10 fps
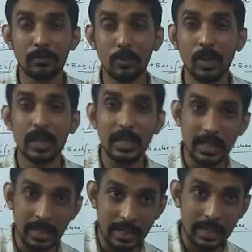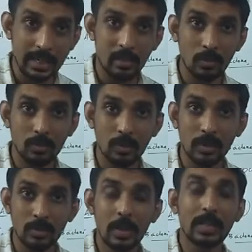foreign DNA,
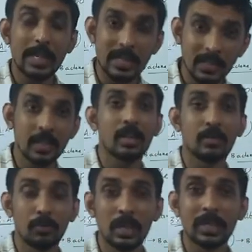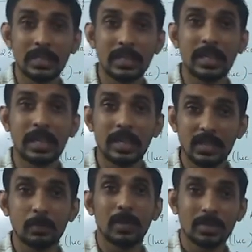that inserted foreign DNA
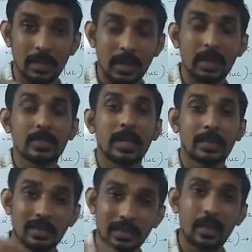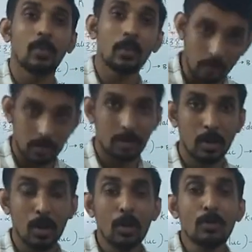is present inside the cell or not.
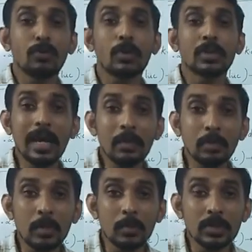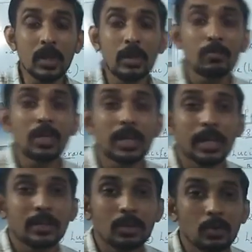For that purpose, we
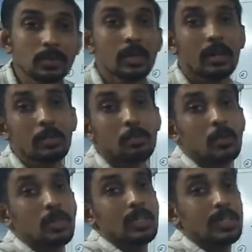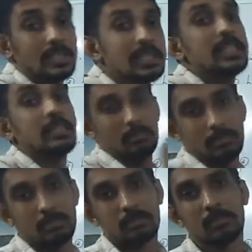can use reporter gene.
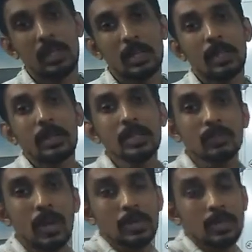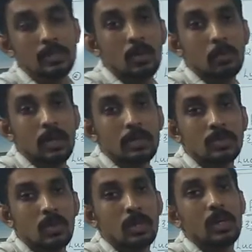That is why this topic
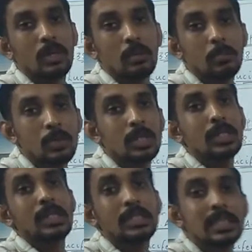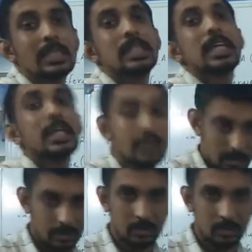is called reporter gene assay.